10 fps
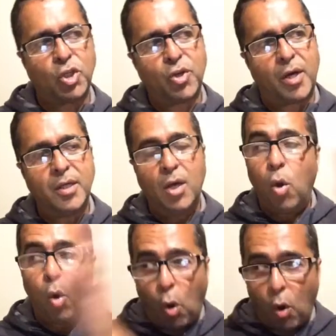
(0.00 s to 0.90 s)
with children,
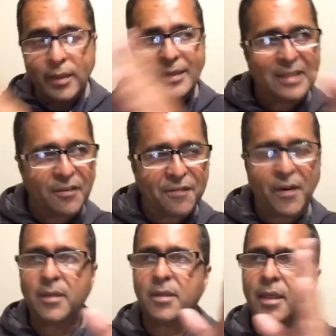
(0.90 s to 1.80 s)
all the
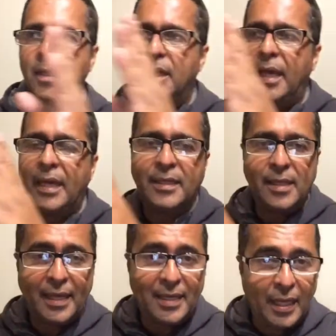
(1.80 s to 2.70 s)
different, in
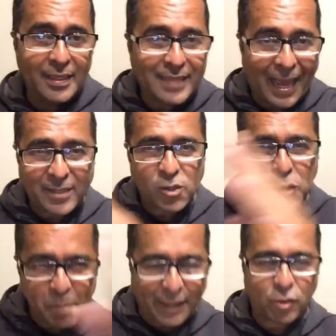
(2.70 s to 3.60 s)
the entire
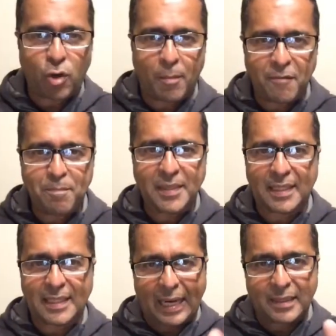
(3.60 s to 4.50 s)
spectrum of
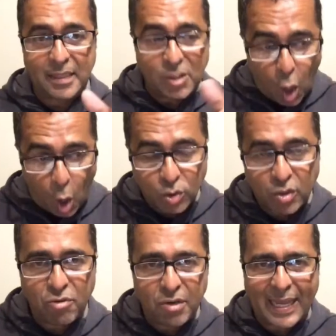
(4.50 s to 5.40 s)
personalities,
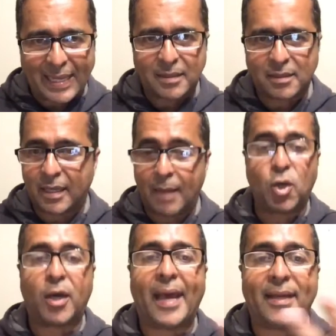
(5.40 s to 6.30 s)
how to relate to
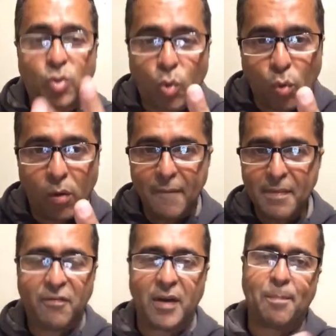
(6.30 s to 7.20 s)
them. You could hire 2
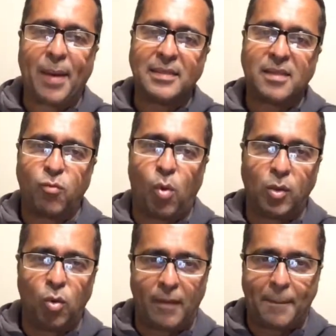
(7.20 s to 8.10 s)
for the price of
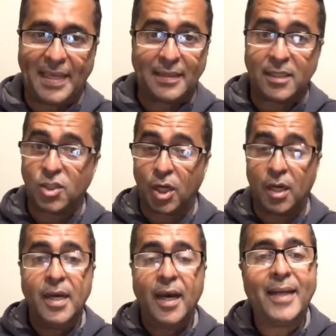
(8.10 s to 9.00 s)
1 overpaid
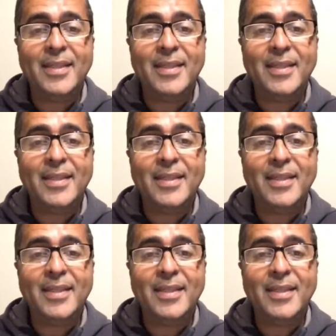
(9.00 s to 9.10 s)
teacher.